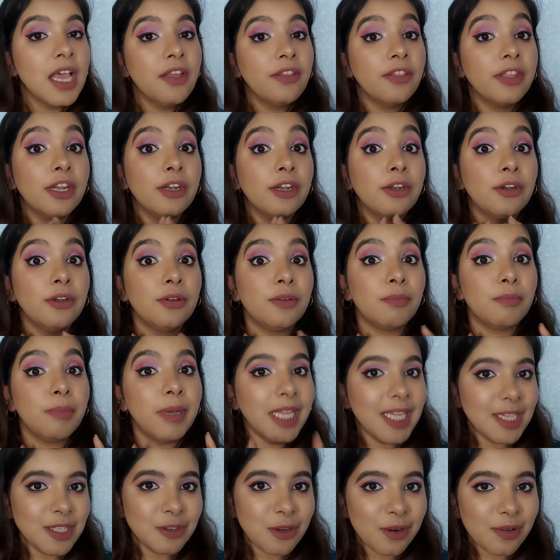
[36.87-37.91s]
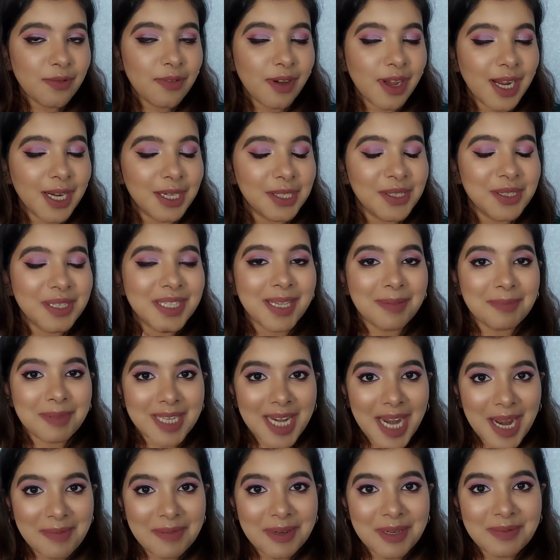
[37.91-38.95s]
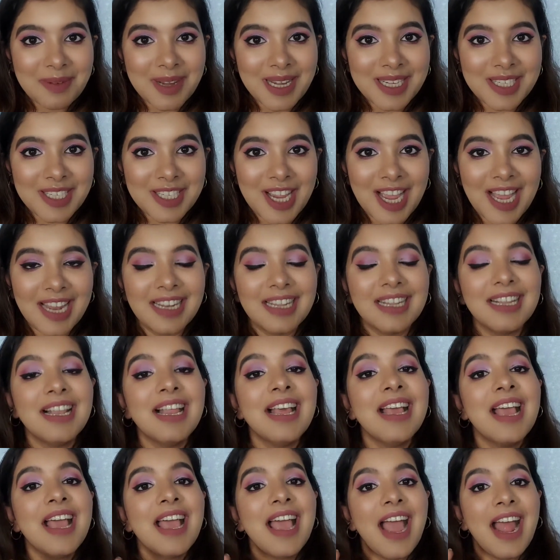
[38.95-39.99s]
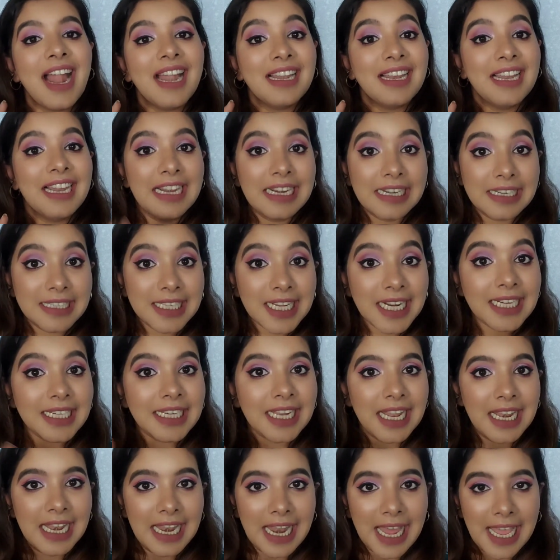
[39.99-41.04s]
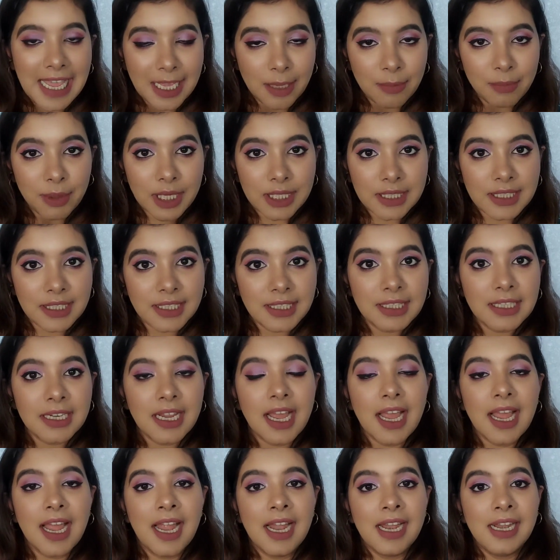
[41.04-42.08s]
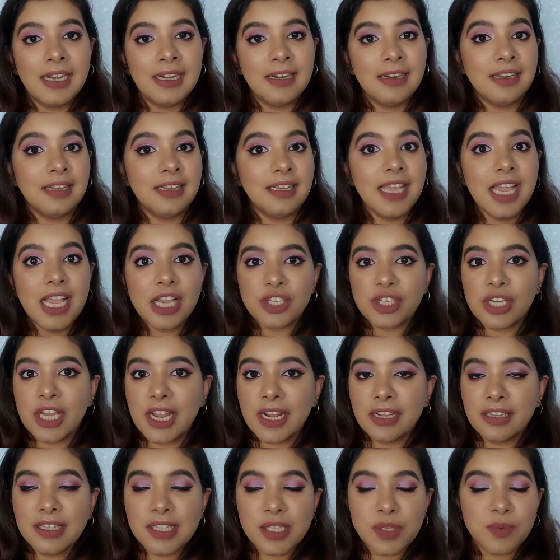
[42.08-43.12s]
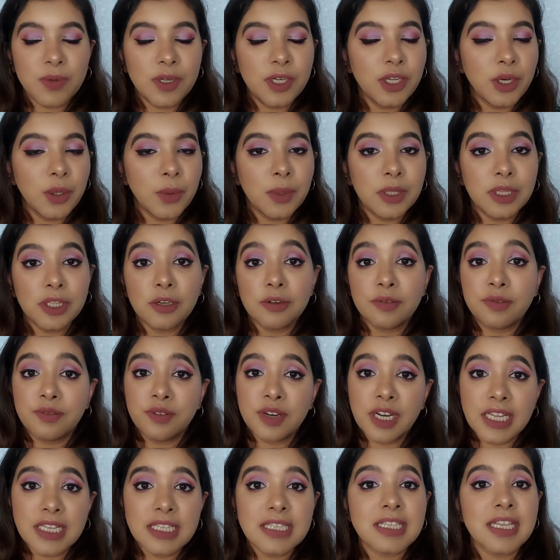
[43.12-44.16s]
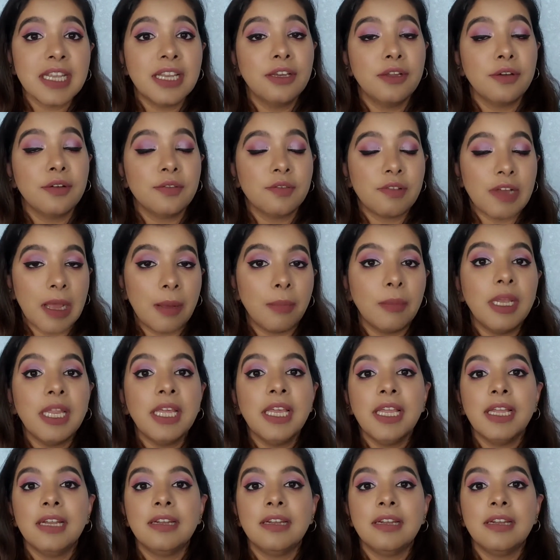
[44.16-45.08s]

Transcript: then please don't forget to subscribe to my channel and hit that like button, and yeah, share this video with your friends and your family.